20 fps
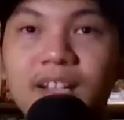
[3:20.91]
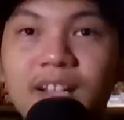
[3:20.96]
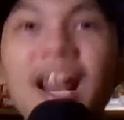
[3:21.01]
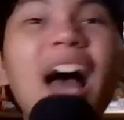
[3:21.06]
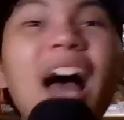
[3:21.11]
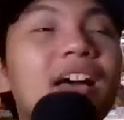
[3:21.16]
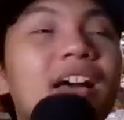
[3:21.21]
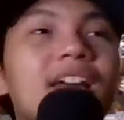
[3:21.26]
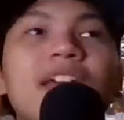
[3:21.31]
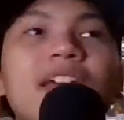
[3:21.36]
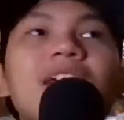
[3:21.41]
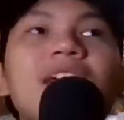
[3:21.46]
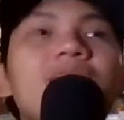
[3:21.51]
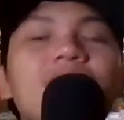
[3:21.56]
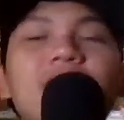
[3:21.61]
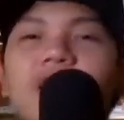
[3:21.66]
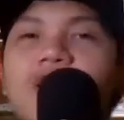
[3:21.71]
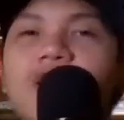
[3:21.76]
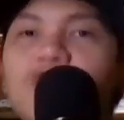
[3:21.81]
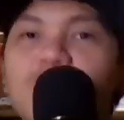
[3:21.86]
That
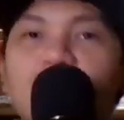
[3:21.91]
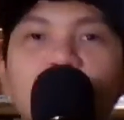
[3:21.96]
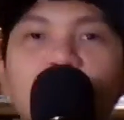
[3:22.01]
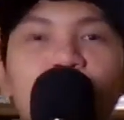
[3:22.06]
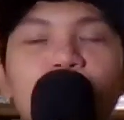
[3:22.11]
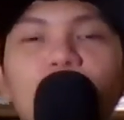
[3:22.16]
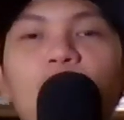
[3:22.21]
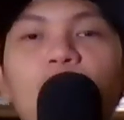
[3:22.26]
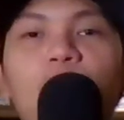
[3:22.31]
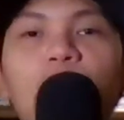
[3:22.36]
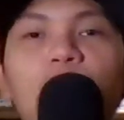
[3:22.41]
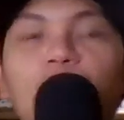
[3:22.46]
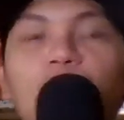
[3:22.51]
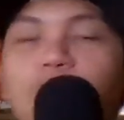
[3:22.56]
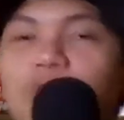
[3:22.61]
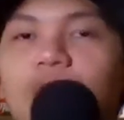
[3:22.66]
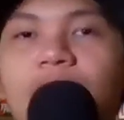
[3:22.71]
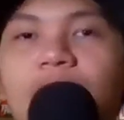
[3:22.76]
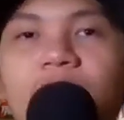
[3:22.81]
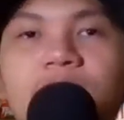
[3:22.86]
he is so
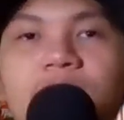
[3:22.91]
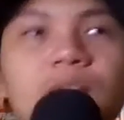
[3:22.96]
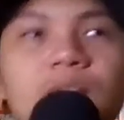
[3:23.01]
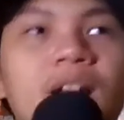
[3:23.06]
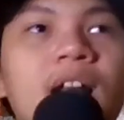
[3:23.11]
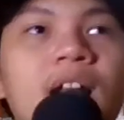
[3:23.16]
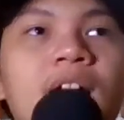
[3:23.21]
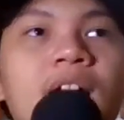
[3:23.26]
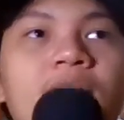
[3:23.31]
good as well.